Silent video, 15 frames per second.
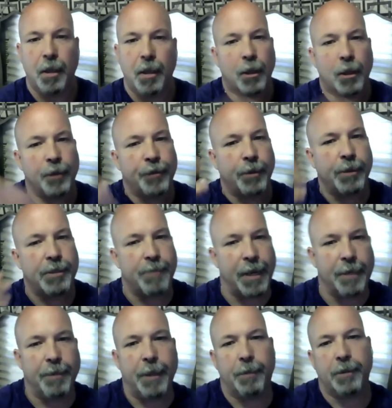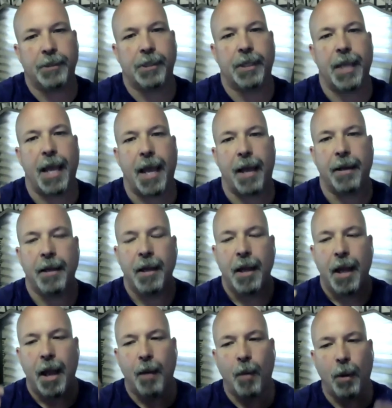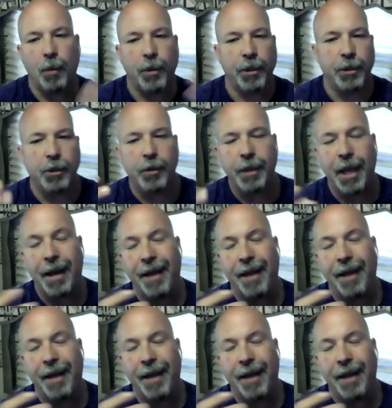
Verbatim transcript: Learn from as many people as you can. And while we were doing that,